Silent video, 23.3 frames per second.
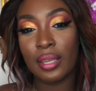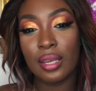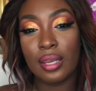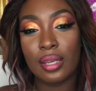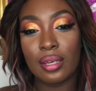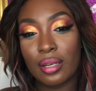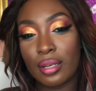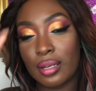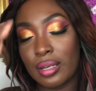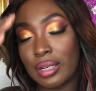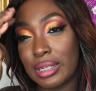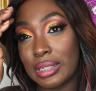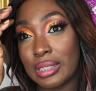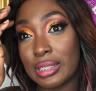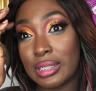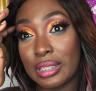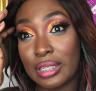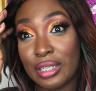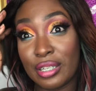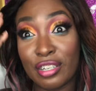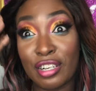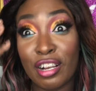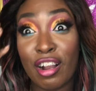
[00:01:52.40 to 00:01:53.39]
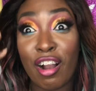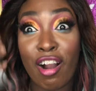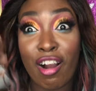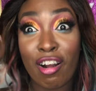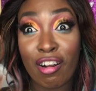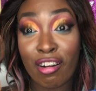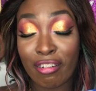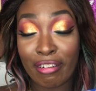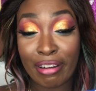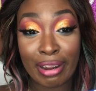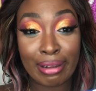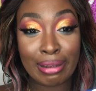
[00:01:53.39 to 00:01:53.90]
I'm not gonna see it
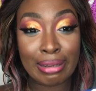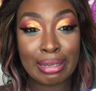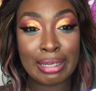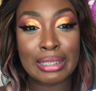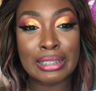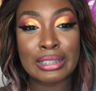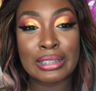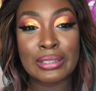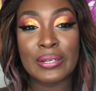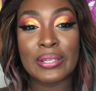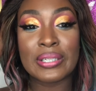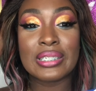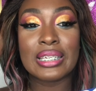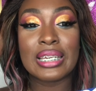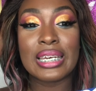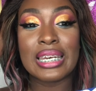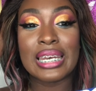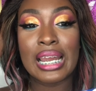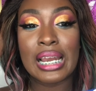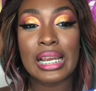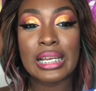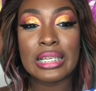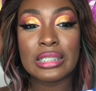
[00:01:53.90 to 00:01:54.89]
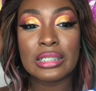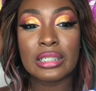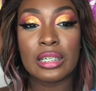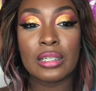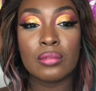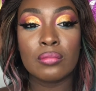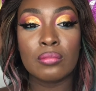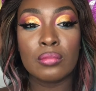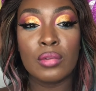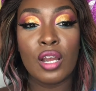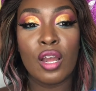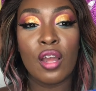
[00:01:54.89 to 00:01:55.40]
correct. So it's a
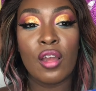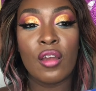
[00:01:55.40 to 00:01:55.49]
nighttime